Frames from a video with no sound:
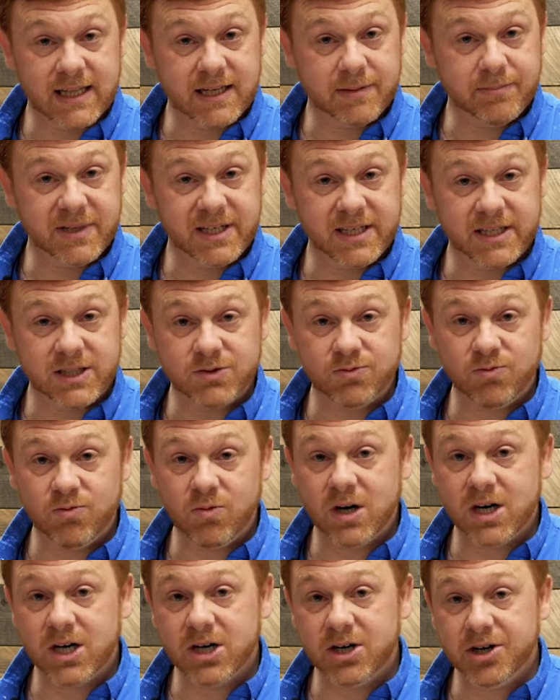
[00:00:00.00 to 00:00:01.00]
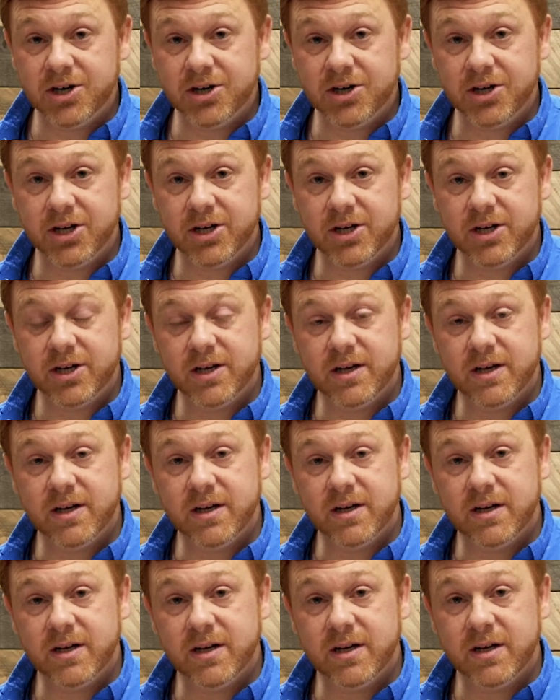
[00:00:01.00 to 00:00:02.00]
them His Word.
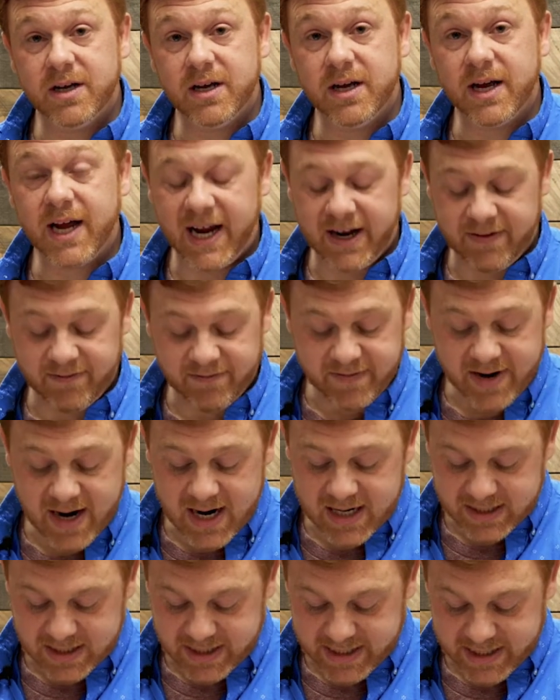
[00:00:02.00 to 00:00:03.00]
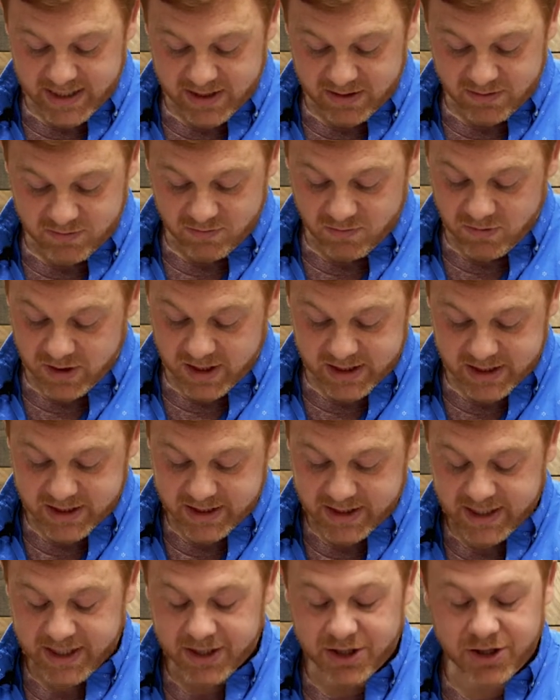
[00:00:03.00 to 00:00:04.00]
And finally, what
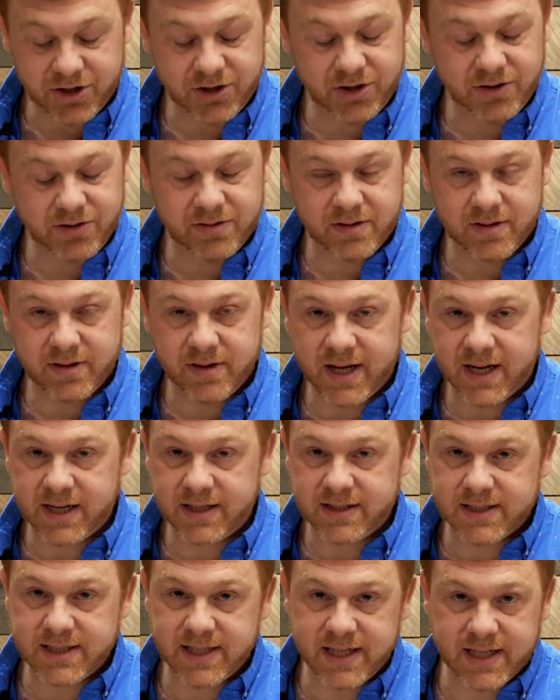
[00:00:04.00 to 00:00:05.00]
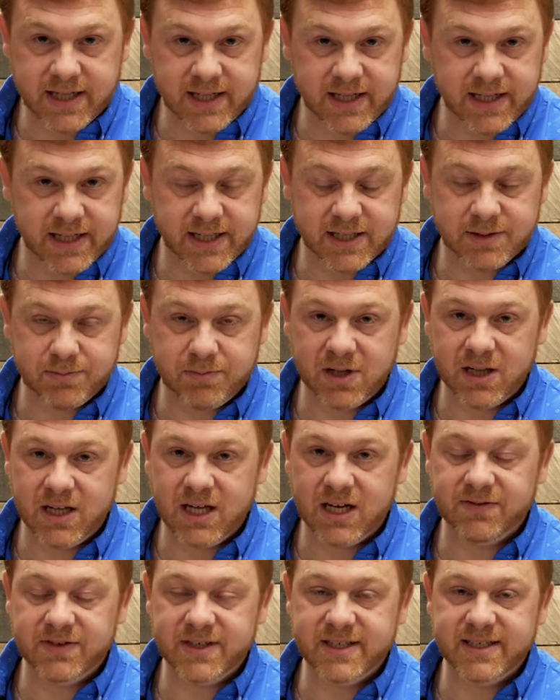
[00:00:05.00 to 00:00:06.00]
could He do than send His
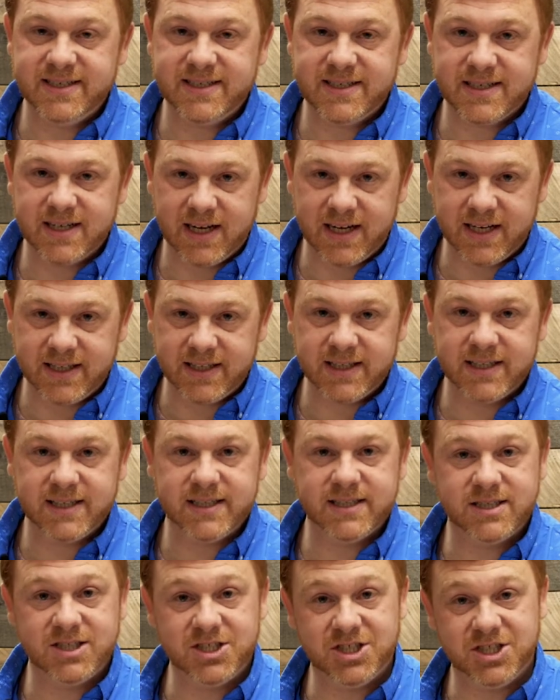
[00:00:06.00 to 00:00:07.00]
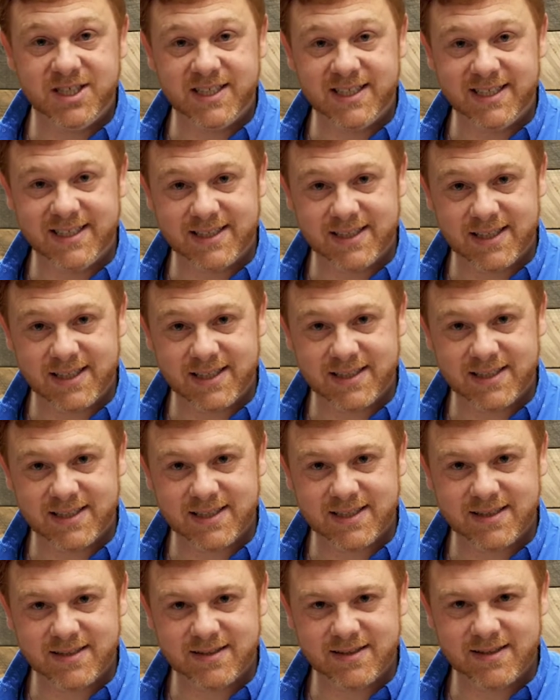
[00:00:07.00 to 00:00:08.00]
beloved Son,
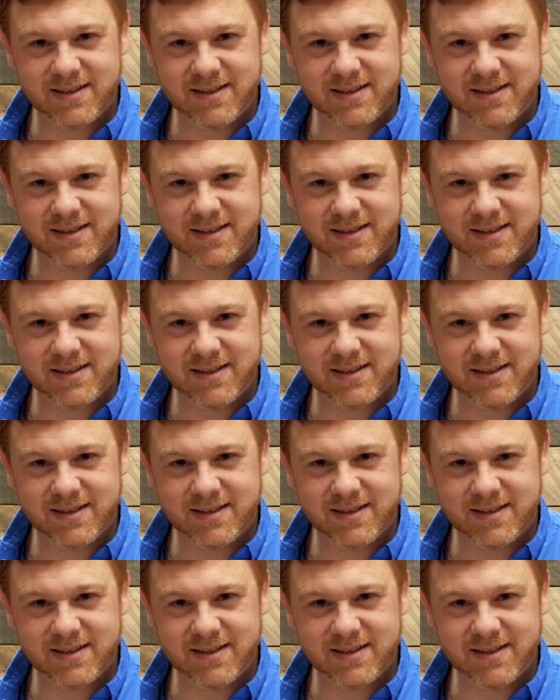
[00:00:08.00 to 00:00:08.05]
Jesus?